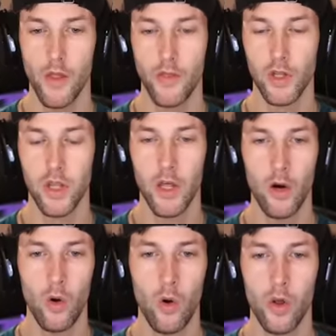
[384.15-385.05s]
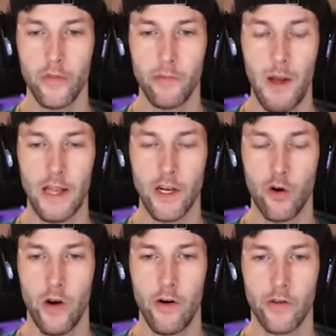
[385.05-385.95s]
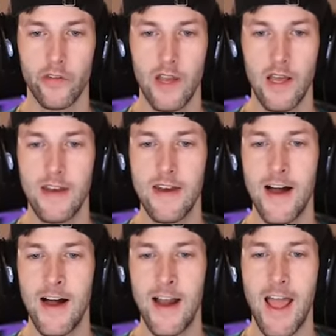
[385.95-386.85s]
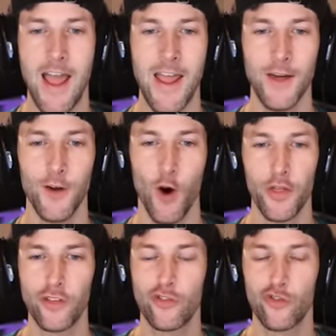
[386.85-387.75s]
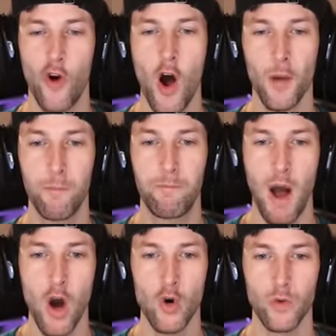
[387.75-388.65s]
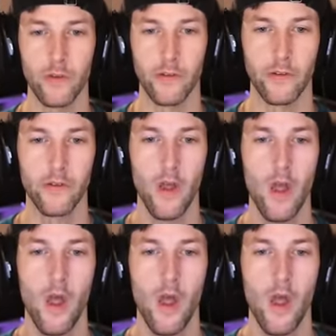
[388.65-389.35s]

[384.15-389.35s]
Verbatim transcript: The little smiling critters cannot handle the strong bones.